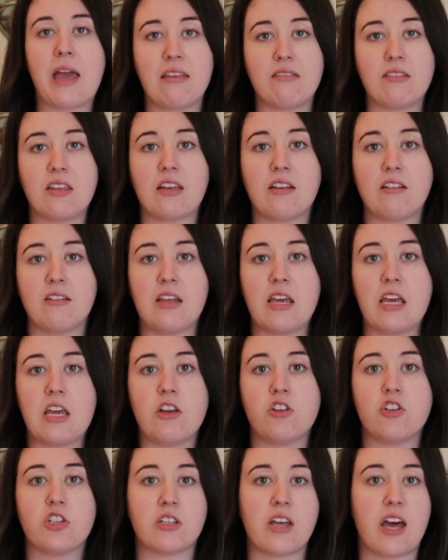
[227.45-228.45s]

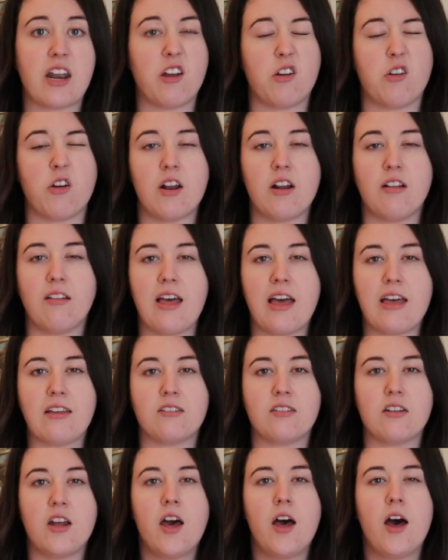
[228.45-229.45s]
Basically, just kind of create a
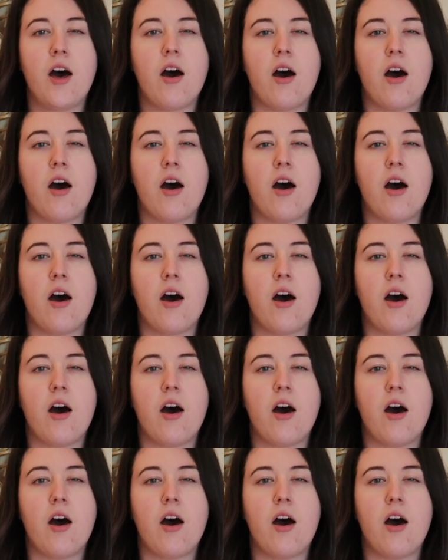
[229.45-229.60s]
list